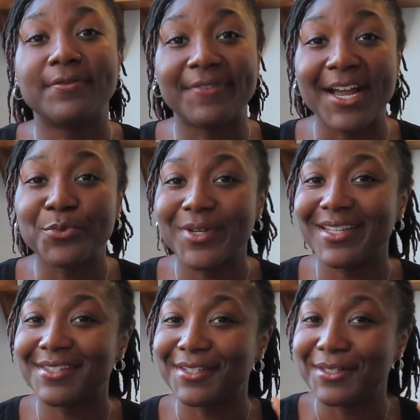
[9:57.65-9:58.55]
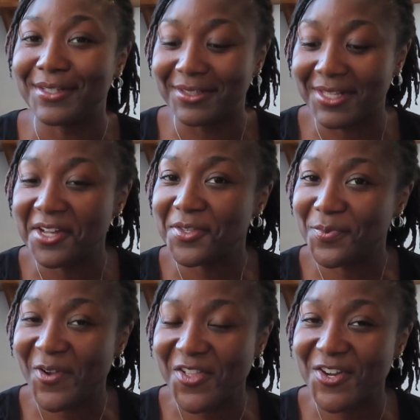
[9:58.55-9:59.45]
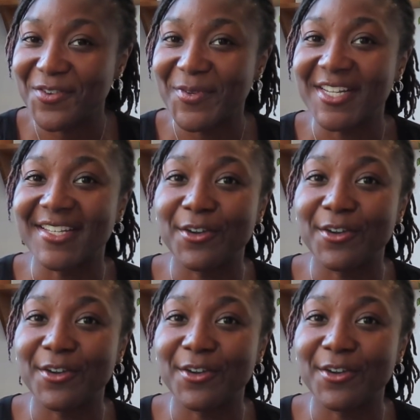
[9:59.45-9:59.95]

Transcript: find one that's a lot smaller because